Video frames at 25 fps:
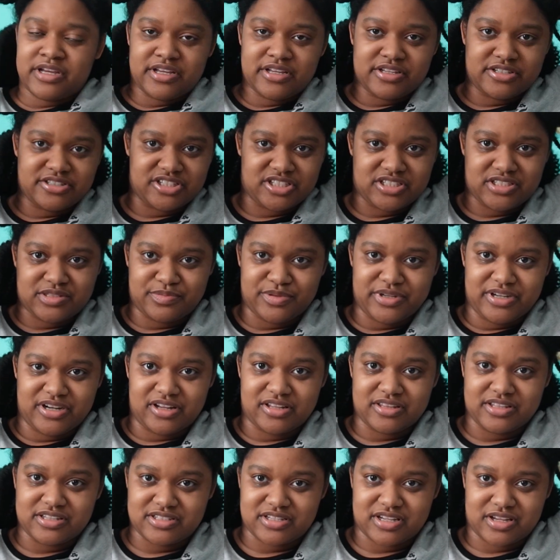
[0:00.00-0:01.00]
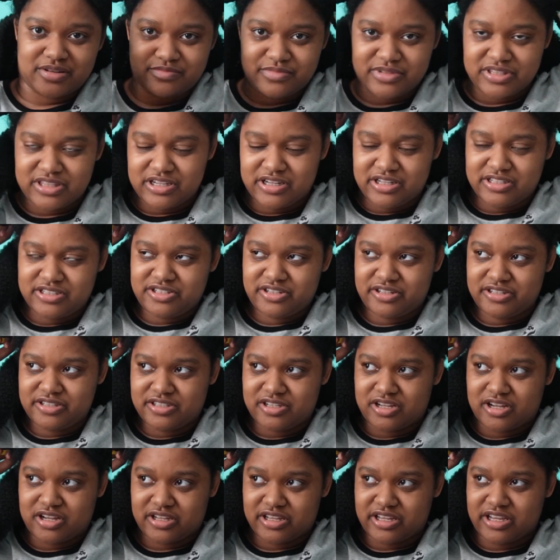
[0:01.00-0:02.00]
just speed all this up, but then I started
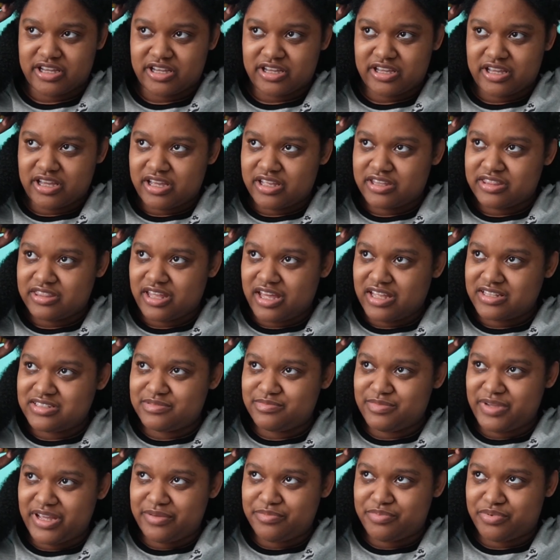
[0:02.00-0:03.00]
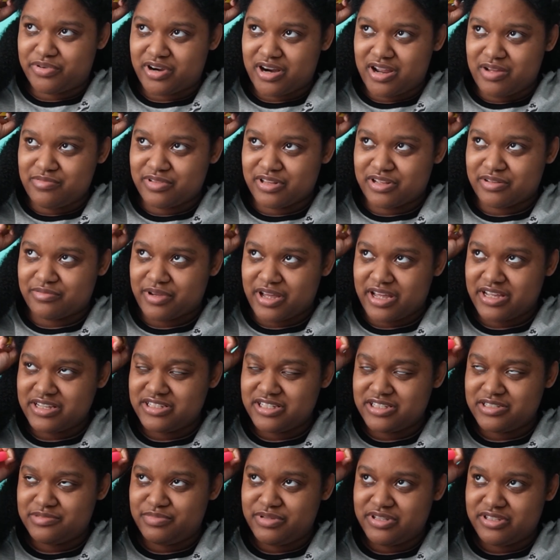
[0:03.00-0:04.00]
talking, and that's my problem. I
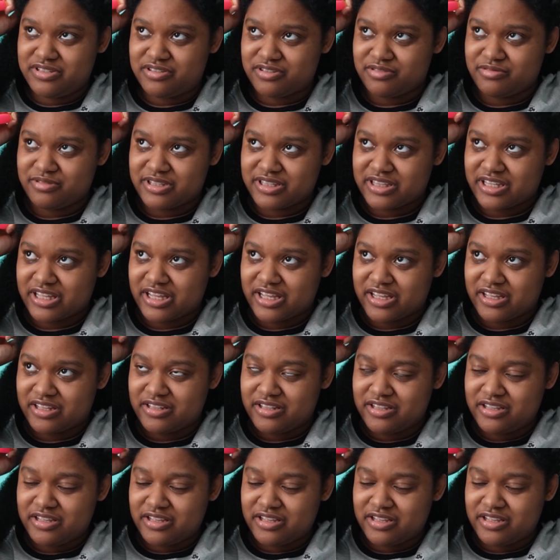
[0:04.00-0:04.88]
just be doing that.